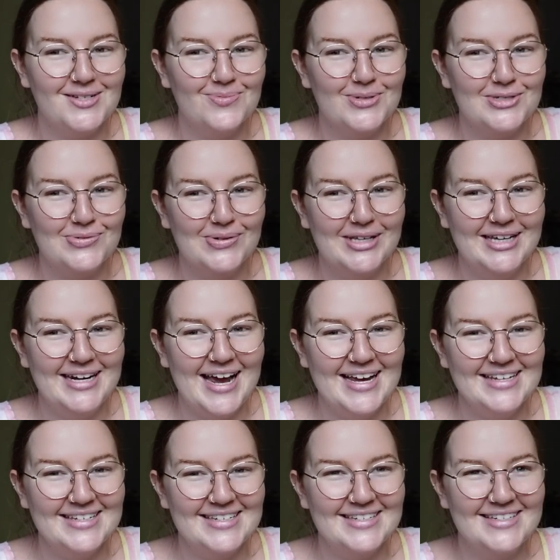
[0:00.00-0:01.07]
It was really
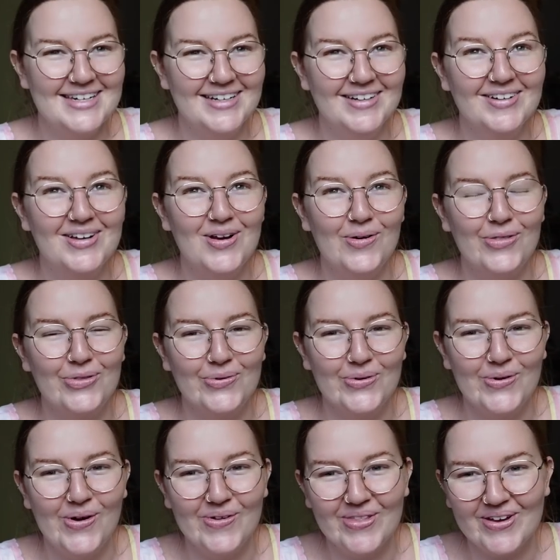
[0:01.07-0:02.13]
nice to go through
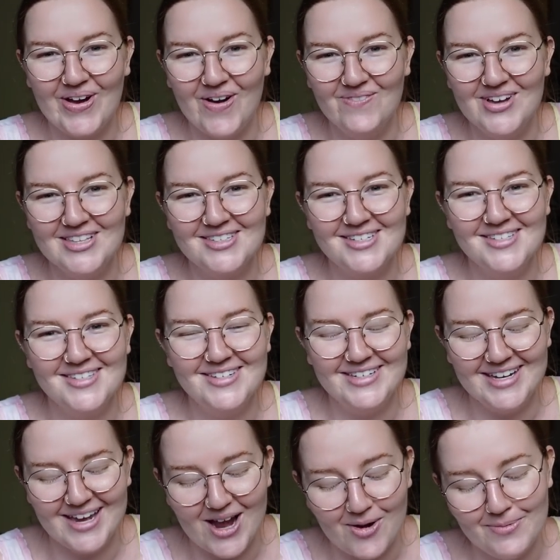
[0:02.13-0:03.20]
all the comments and
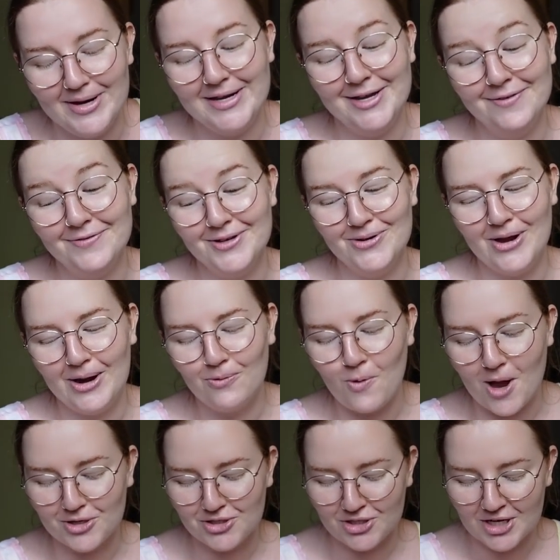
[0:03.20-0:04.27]
see how many of you had
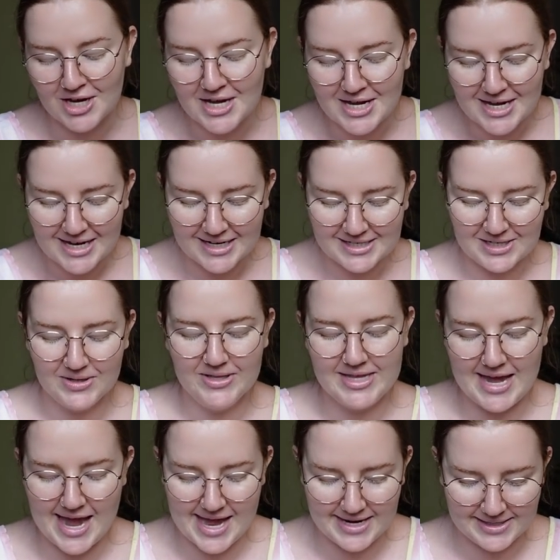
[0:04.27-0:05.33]
watched until
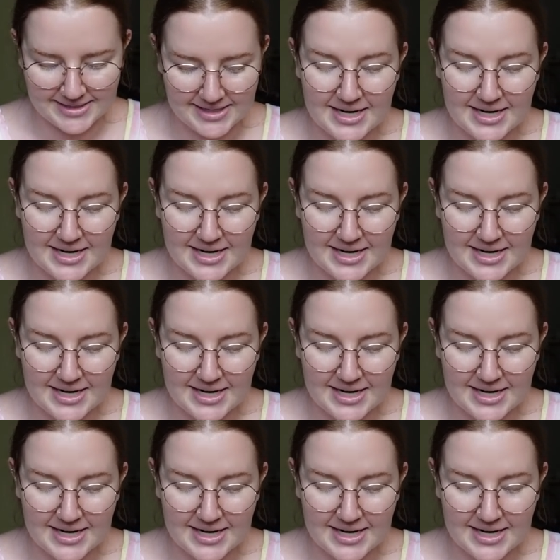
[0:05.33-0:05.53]
the end.